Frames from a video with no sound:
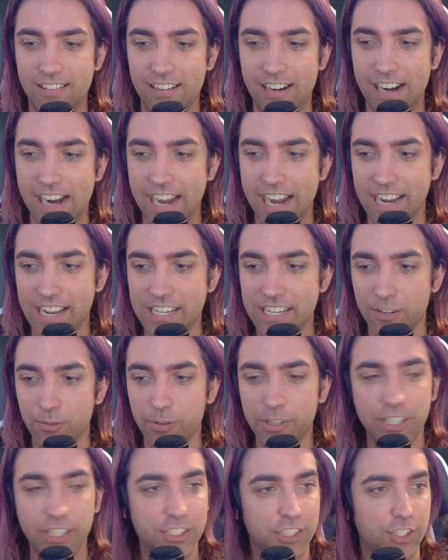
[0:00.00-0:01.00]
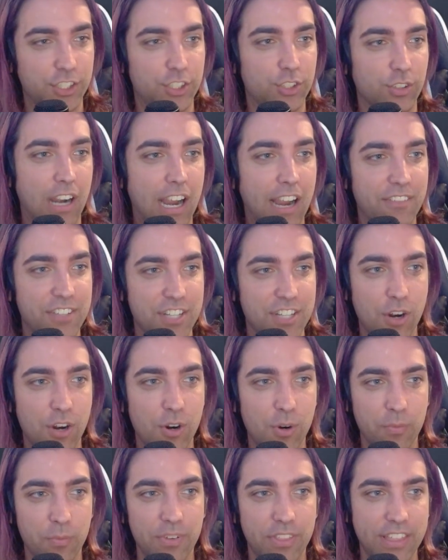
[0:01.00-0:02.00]
And it really just drives
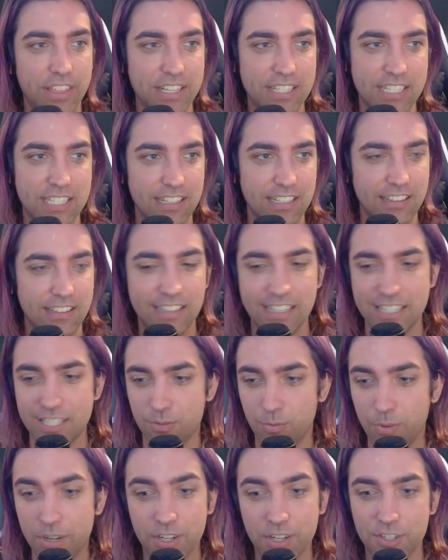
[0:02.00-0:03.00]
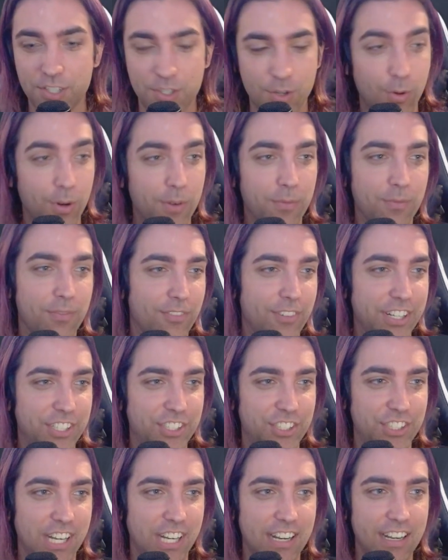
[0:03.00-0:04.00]
home this winter storm,
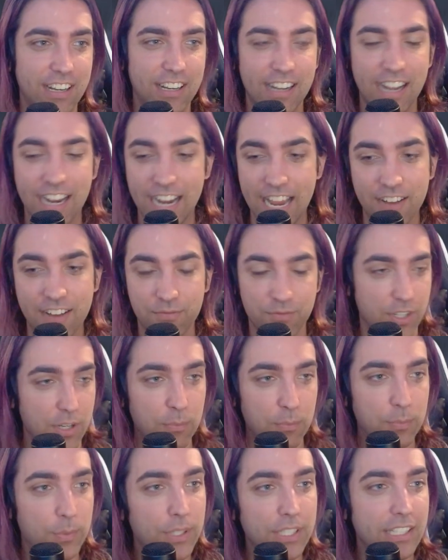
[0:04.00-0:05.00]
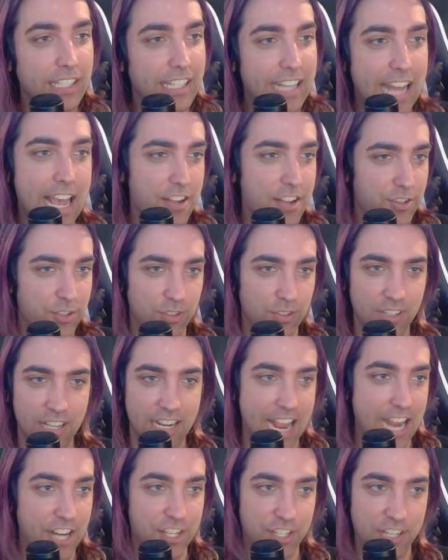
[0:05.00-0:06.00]
which, again, completely natural and
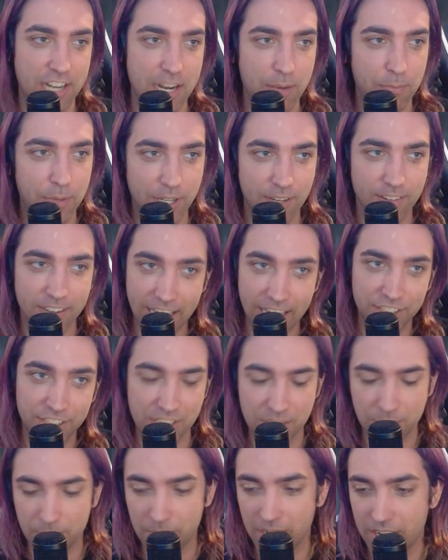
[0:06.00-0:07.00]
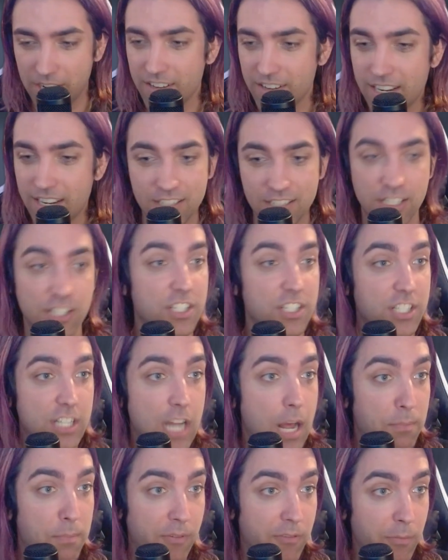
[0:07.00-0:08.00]
actually helping your agents, but doesn't
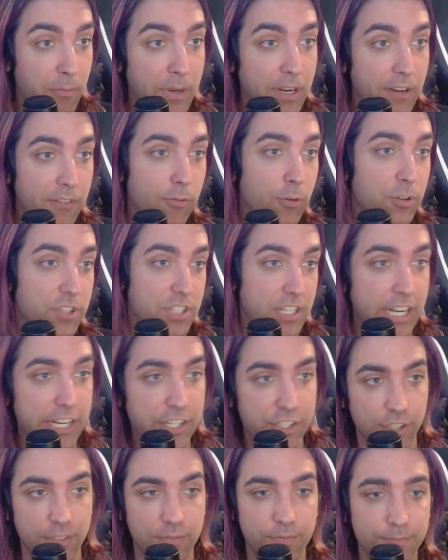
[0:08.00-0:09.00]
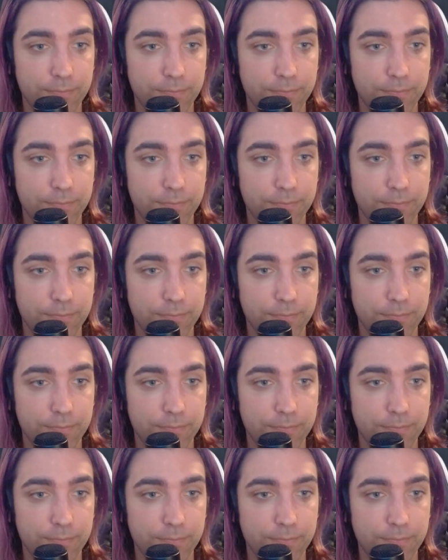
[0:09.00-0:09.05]
stop it from being a force of nature.